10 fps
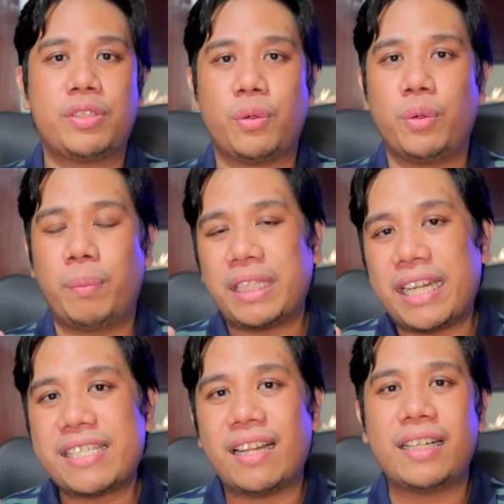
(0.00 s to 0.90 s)
So,
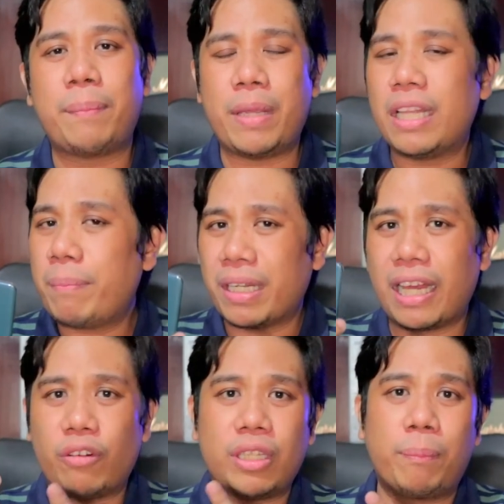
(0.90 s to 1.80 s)
madali silang lapitan pag
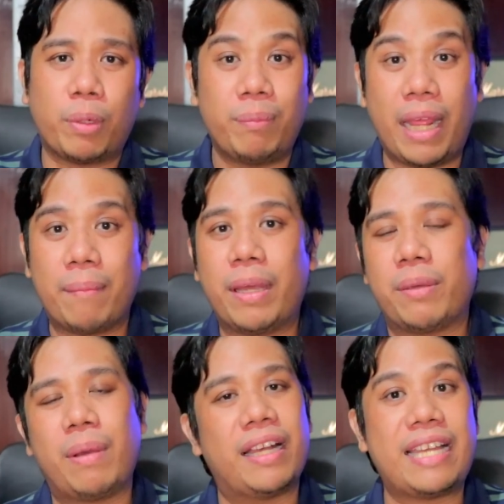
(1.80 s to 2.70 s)
nagkaroon ng problema
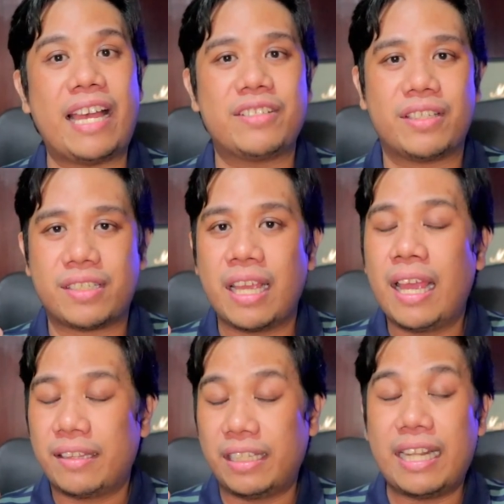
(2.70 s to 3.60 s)
yung mga gadgets
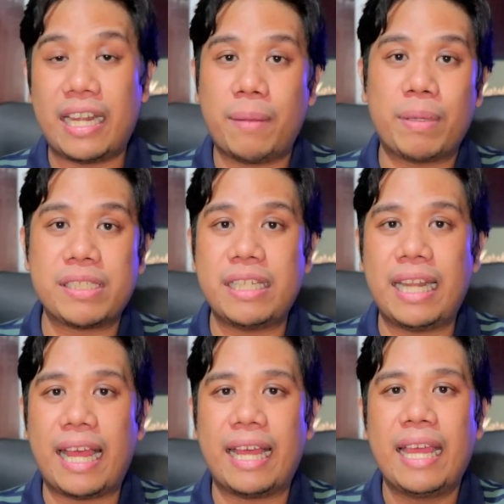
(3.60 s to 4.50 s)
na nilalabas
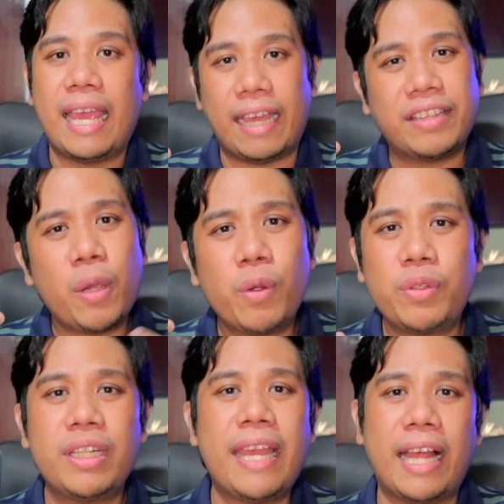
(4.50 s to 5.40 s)
nila. And they will
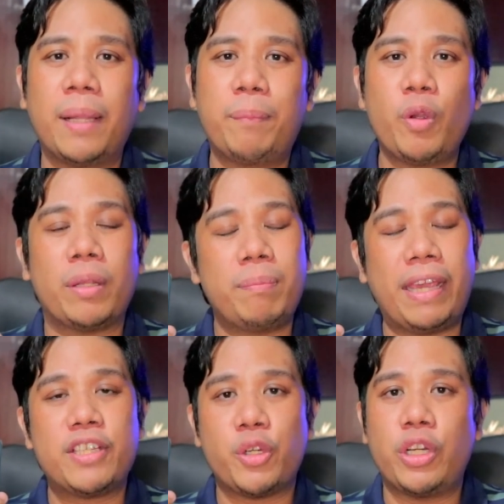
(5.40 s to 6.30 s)
really help you and
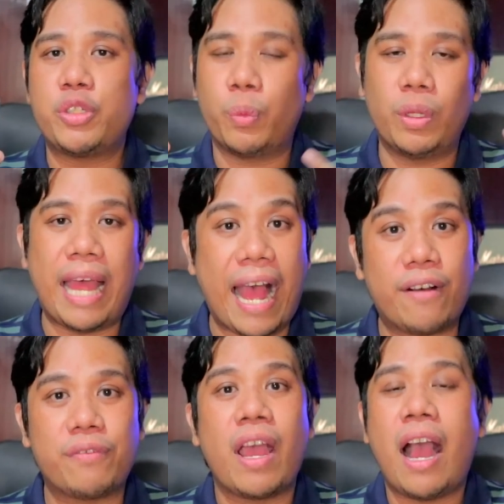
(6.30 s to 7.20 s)
make sure that you will
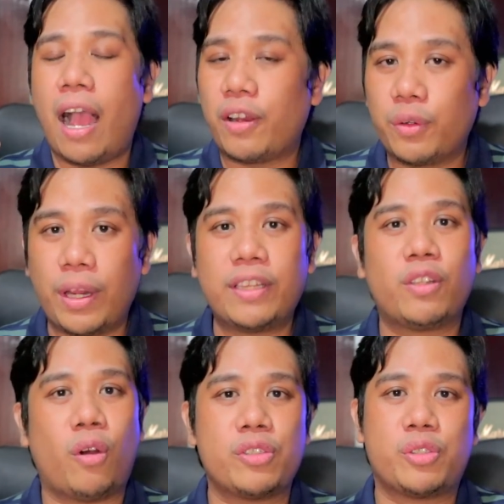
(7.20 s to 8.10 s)
have a
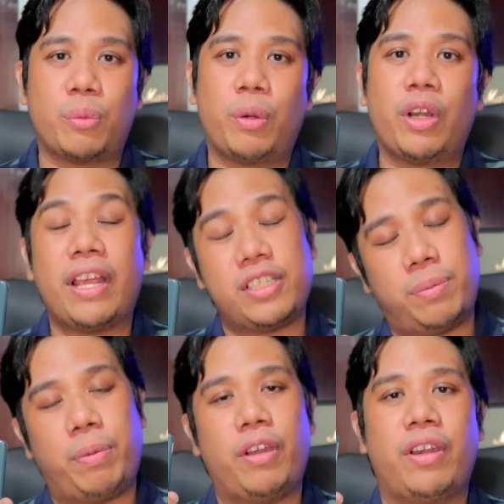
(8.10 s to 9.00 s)
great customer
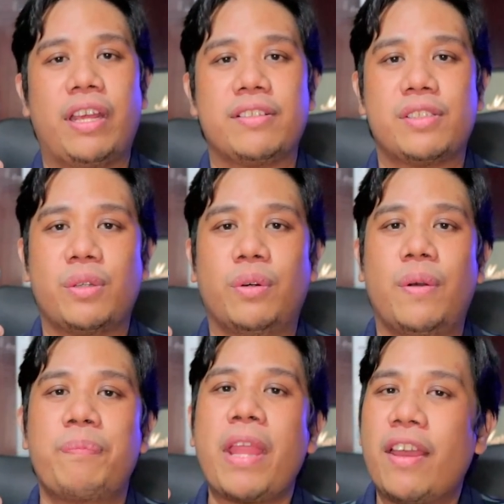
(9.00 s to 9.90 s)
experience.
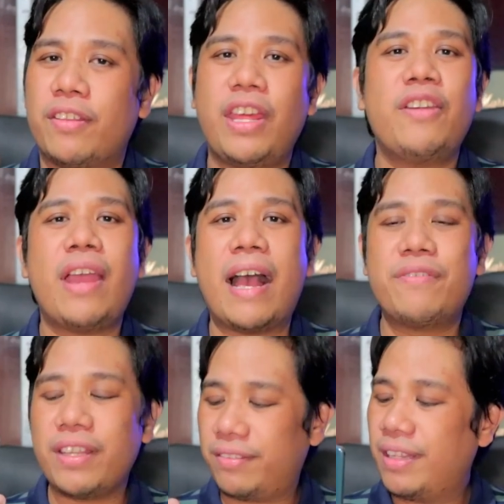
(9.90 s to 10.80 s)
So, there you
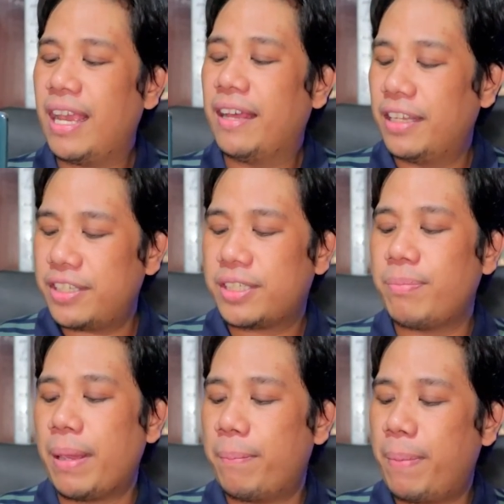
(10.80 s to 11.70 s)
have it. This is
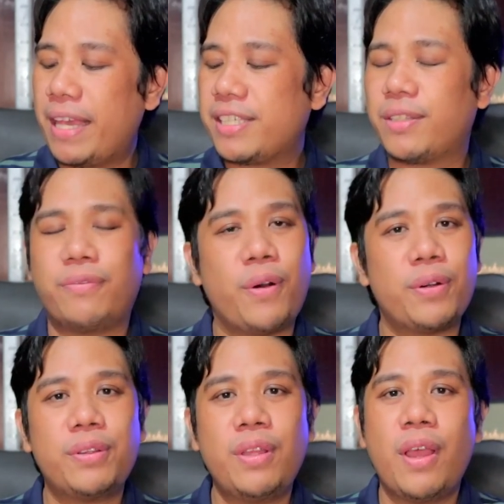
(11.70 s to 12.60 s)
my best
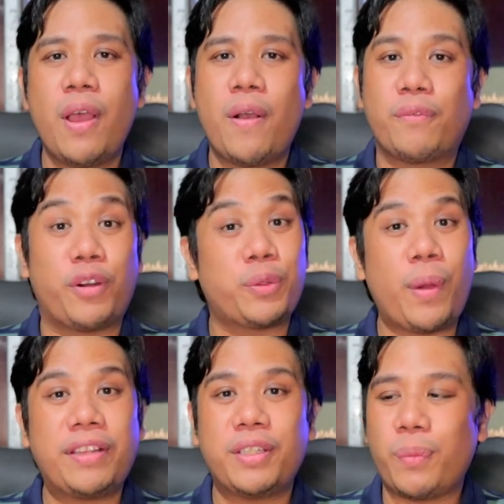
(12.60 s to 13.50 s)
phone for
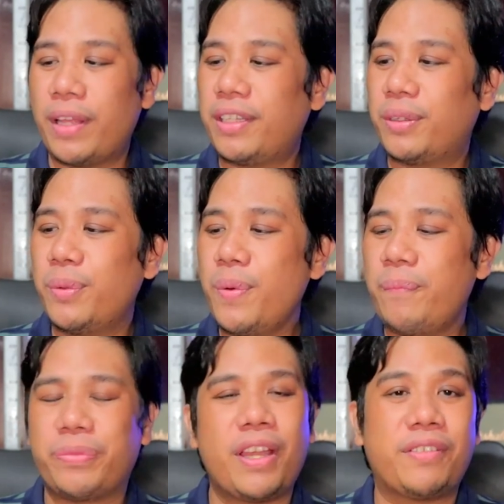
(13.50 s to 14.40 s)
2022,
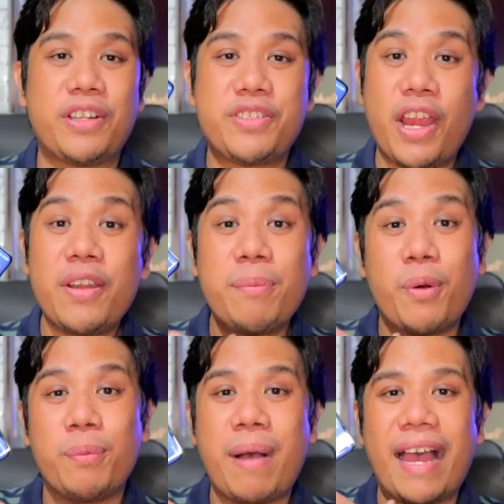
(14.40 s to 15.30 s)
the Cherry
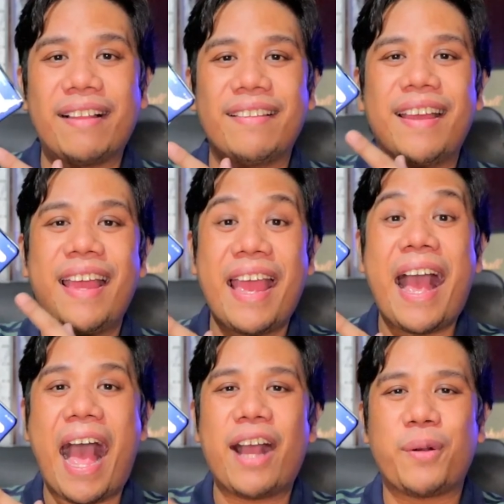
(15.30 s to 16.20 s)
Mobile
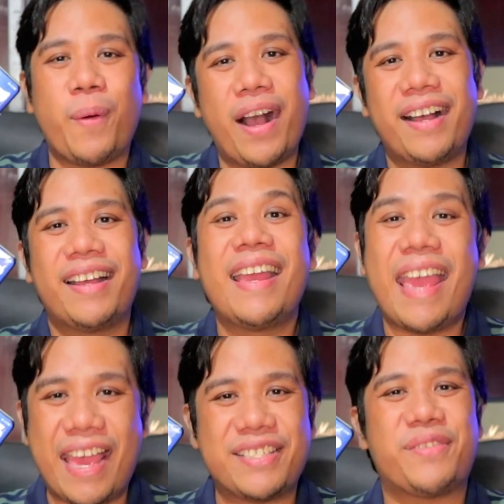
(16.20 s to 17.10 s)
Aqua
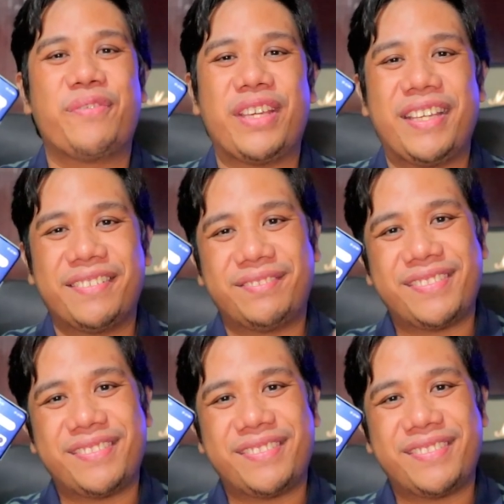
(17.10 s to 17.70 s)
SV.